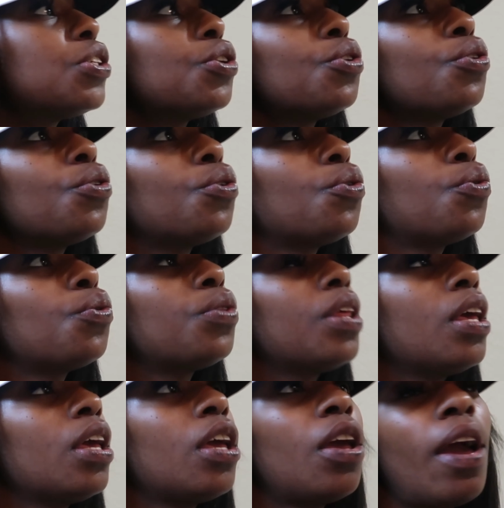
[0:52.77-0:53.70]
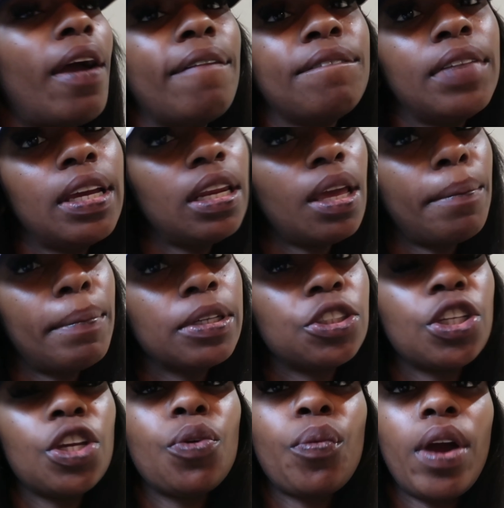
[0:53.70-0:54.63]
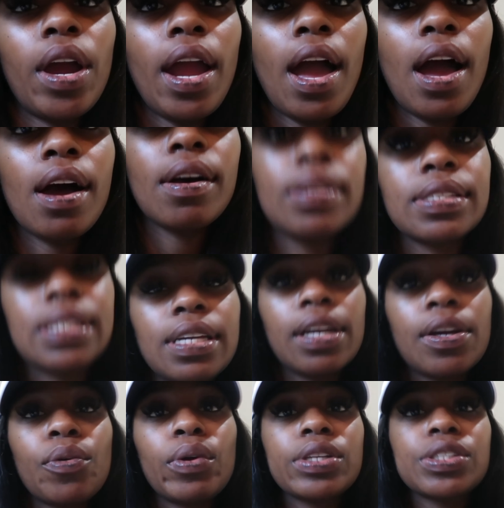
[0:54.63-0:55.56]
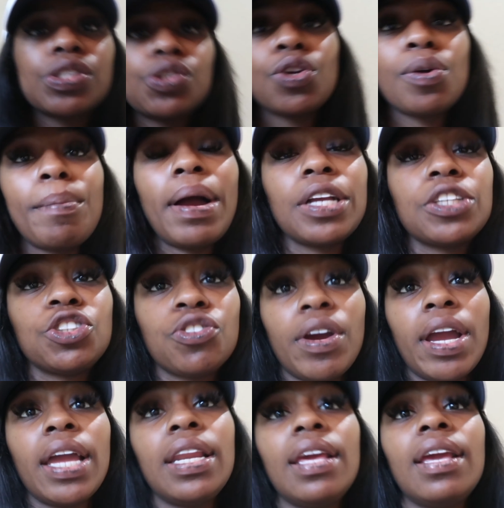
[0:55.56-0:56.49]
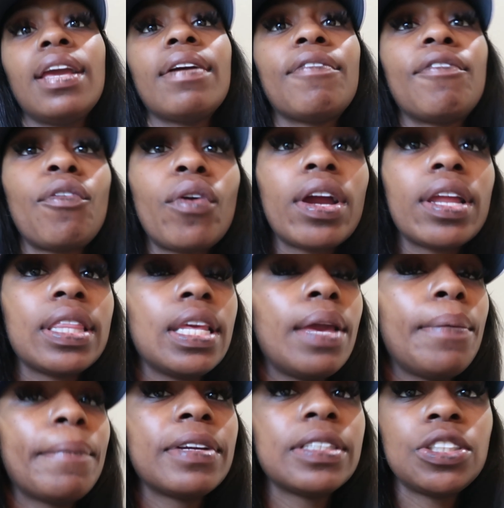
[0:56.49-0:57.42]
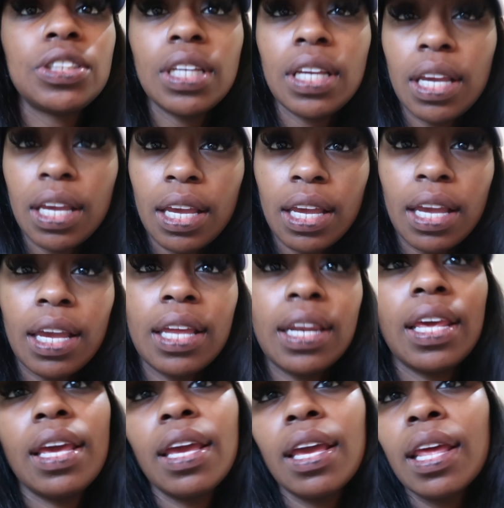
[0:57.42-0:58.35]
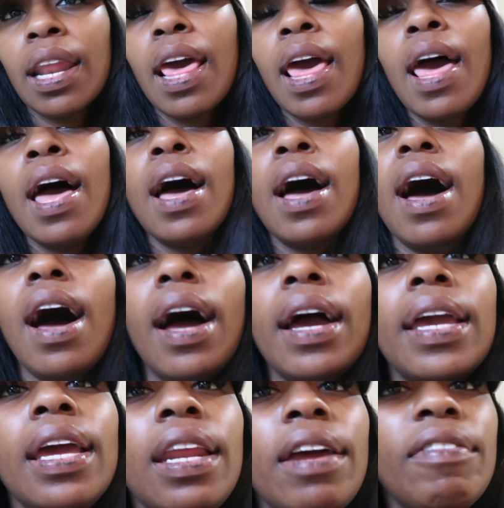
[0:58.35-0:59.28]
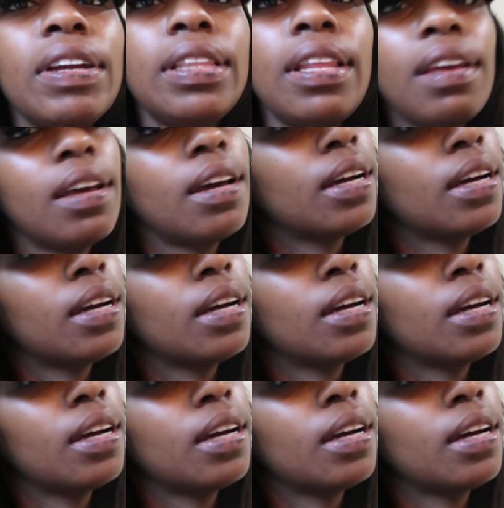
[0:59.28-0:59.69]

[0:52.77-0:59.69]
to the vending machine warehouse. They're going to do my training for the machine and get everything